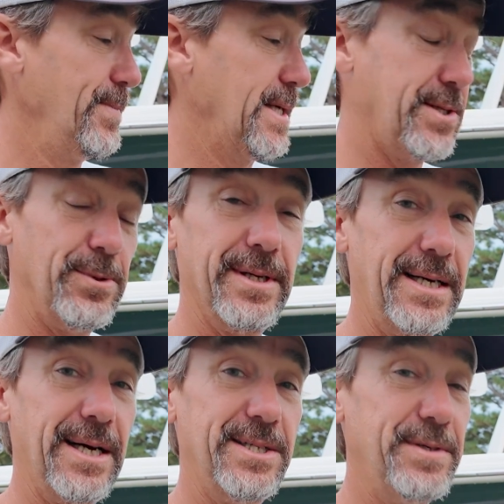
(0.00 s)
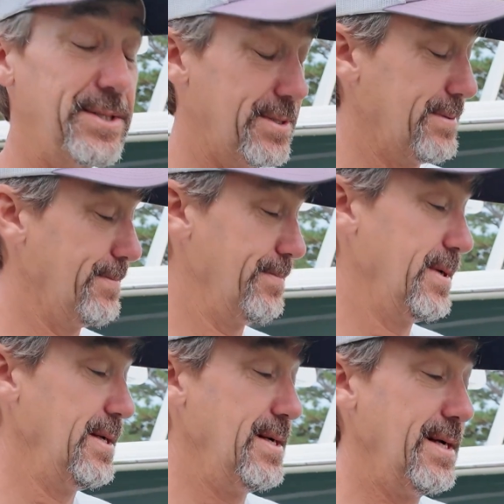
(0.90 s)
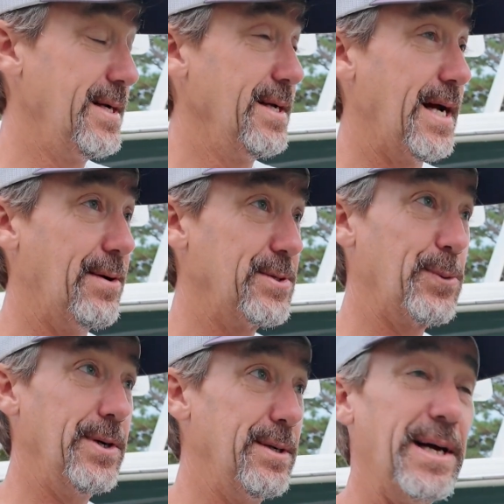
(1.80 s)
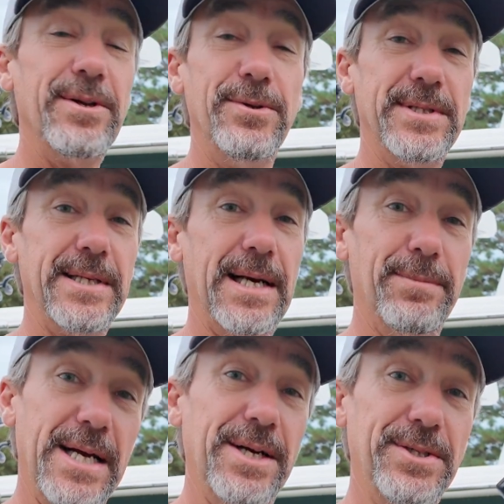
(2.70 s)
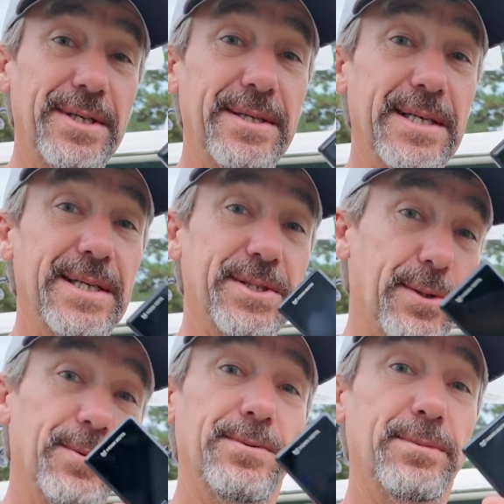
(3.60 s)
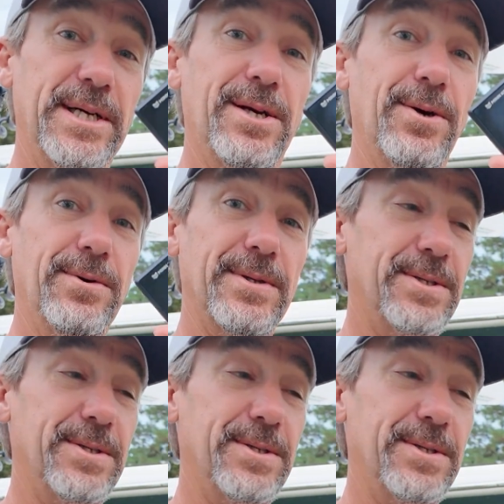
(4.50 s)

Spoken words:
That's a really nice feature. I was worried about losing that, but actually it's on the Minn Kota.